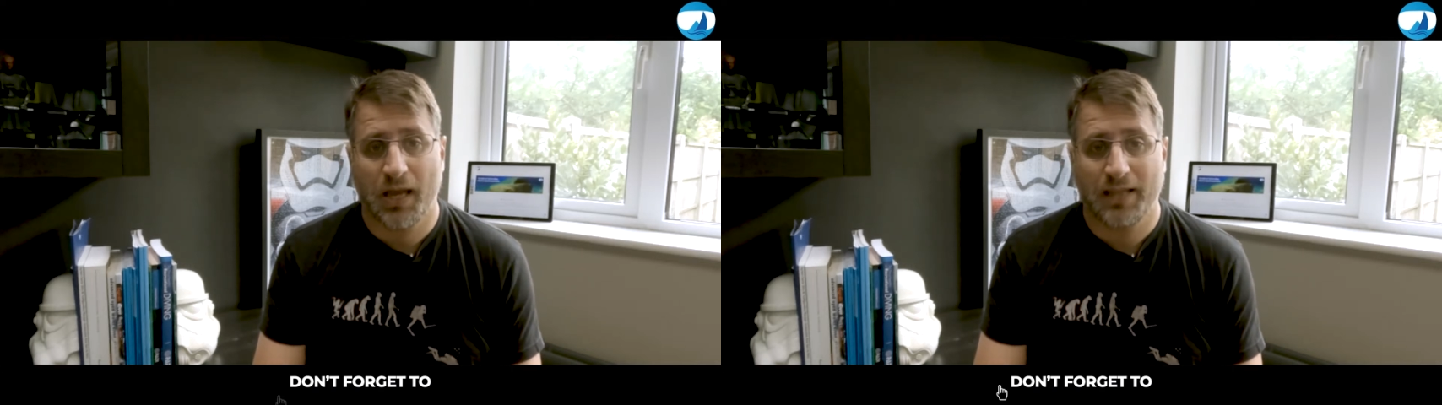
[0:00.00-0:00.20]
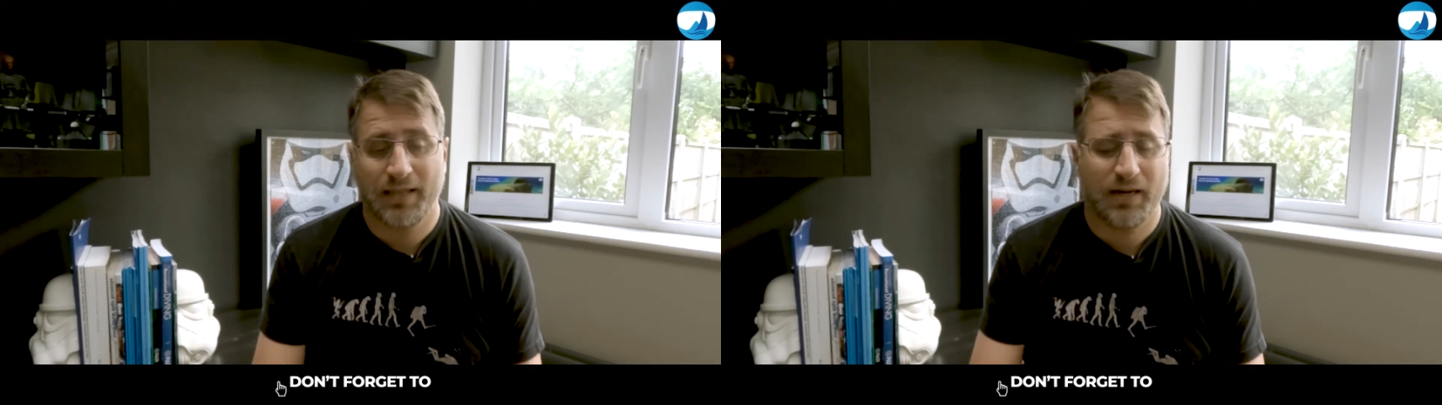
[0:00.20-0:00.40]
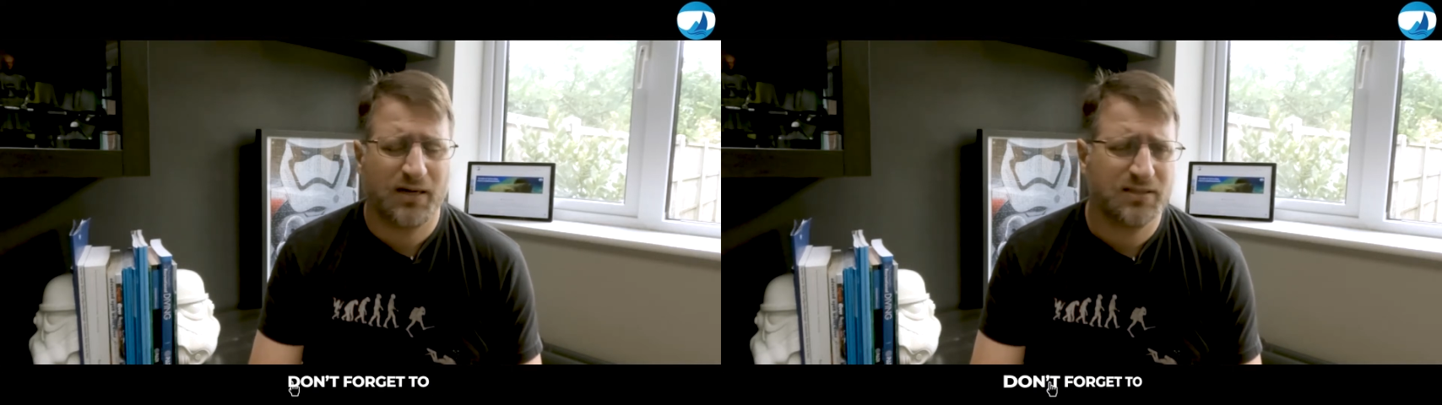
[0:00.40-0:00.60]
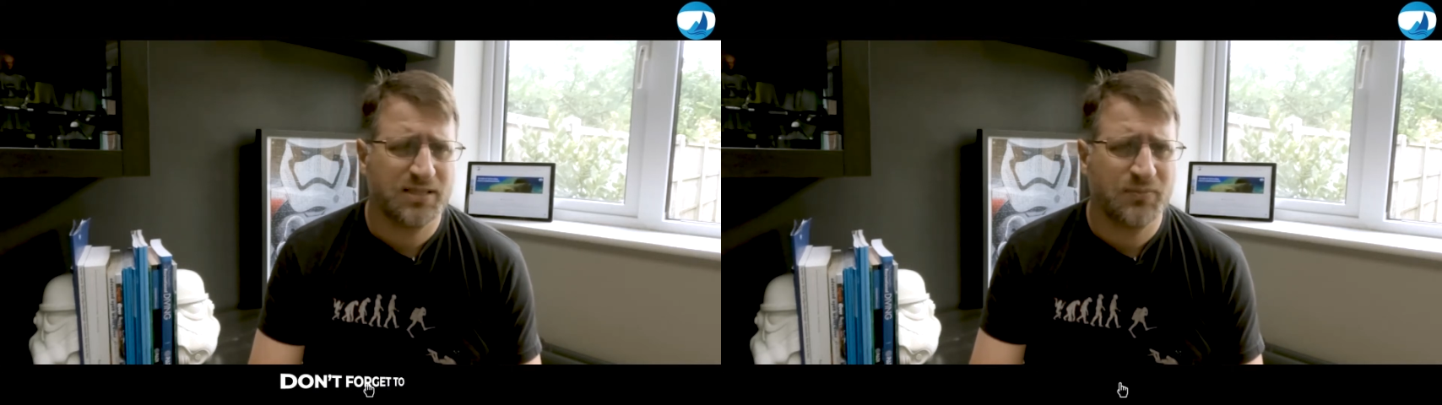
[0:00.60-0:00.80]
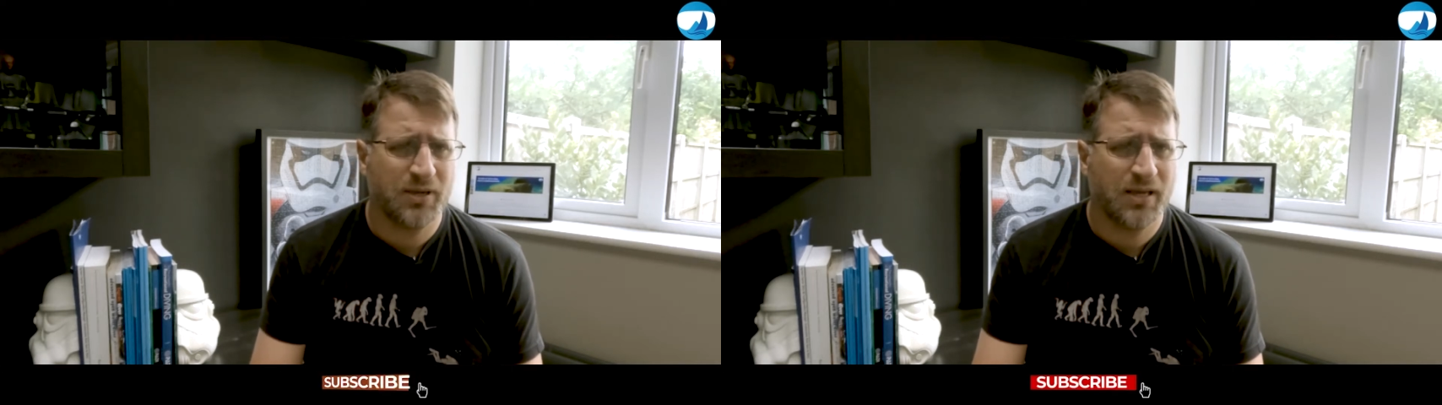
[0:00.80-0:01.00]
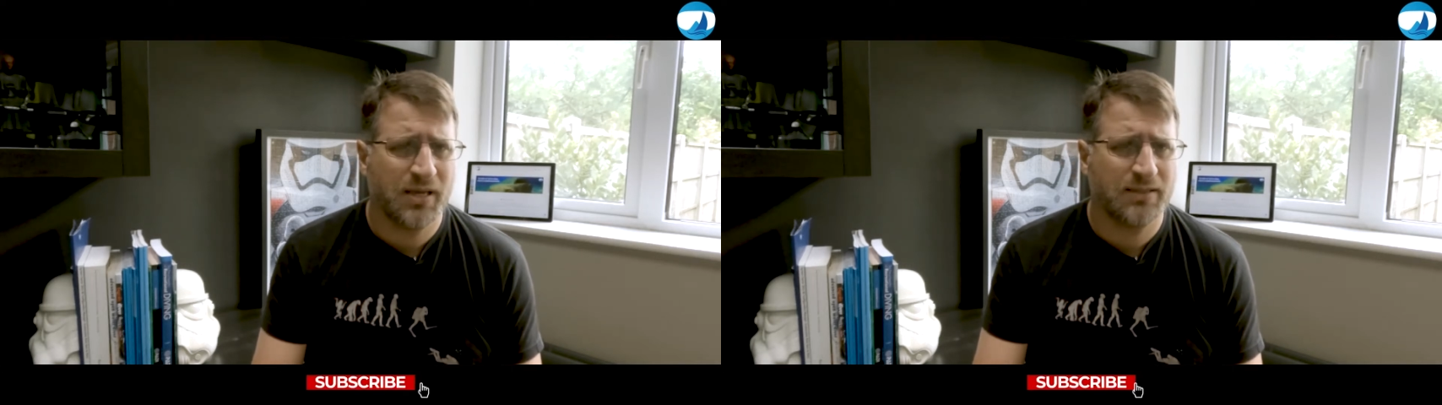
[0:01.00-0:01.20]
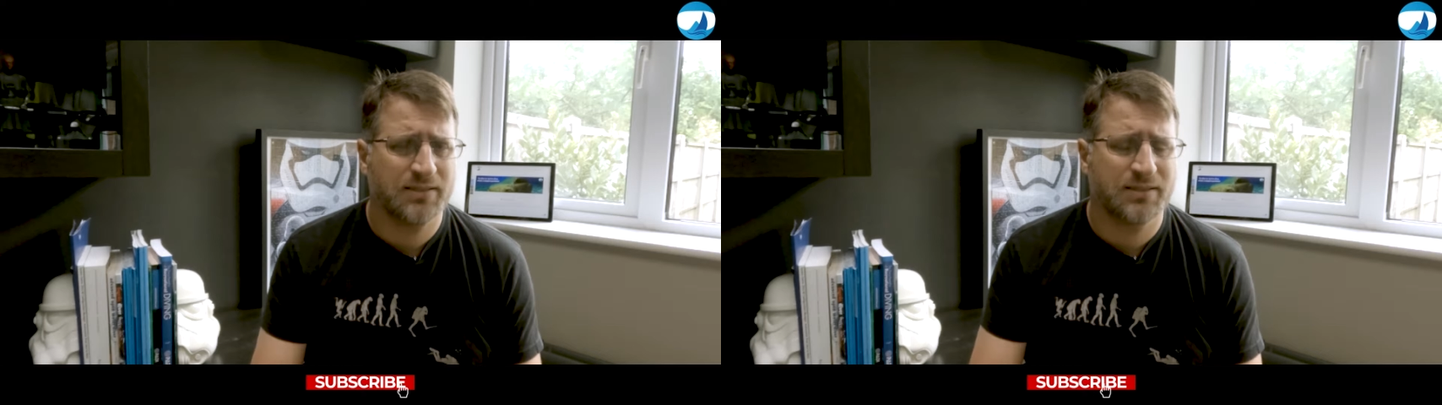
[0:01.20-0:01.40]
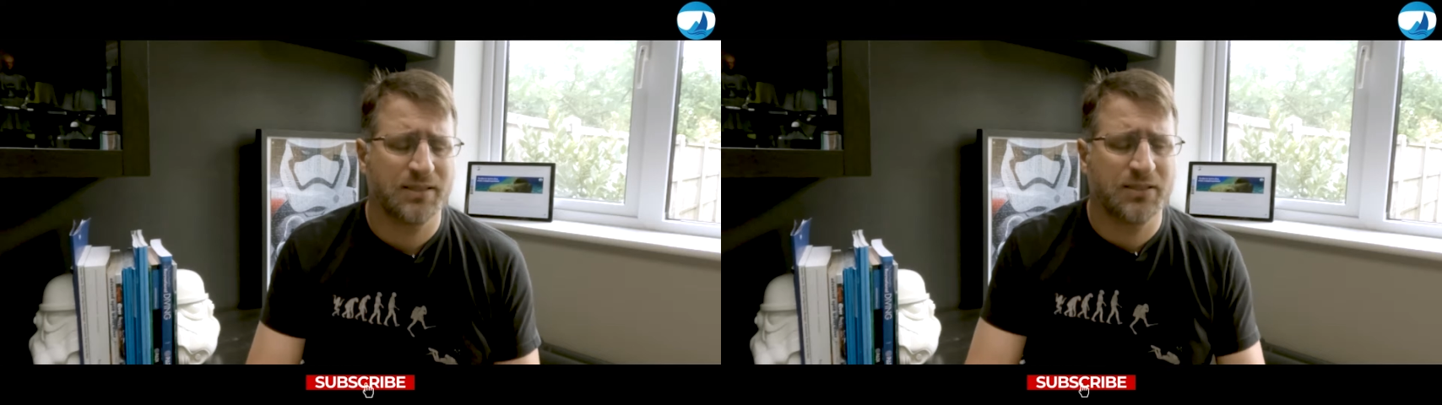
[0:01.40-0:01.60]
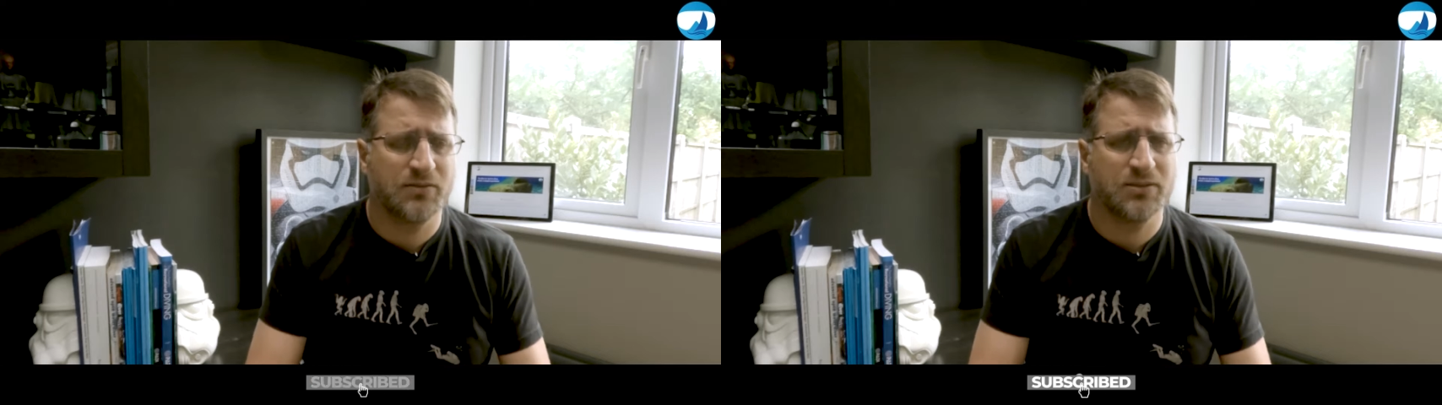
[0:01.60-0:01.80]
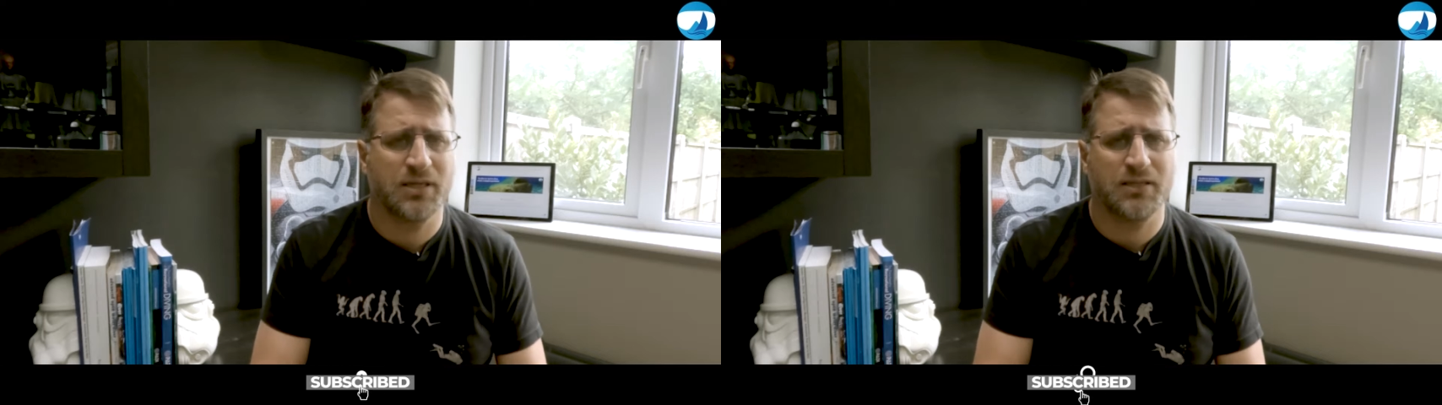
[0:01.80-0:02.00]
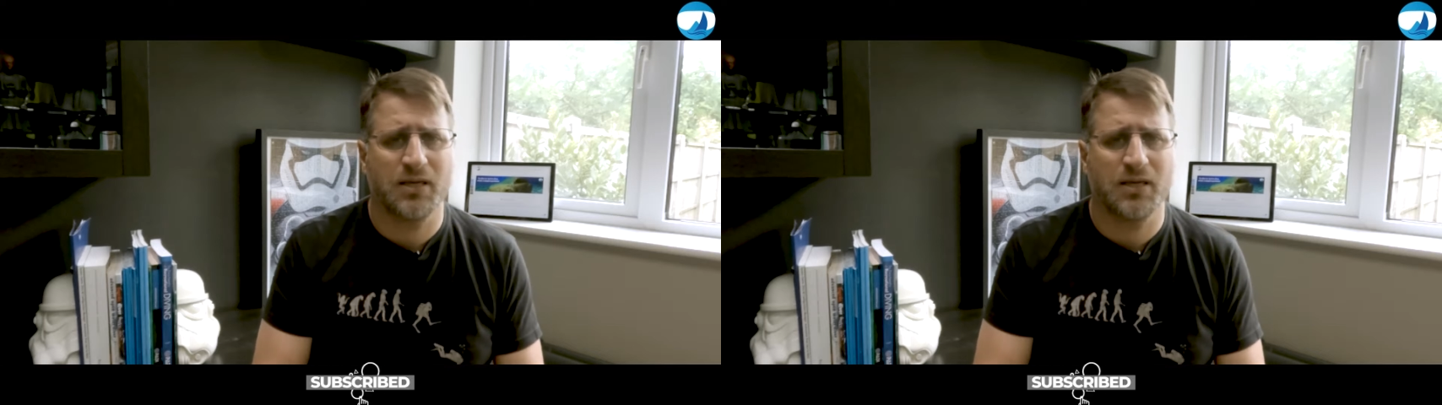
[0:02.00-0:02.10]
There are some hand signals that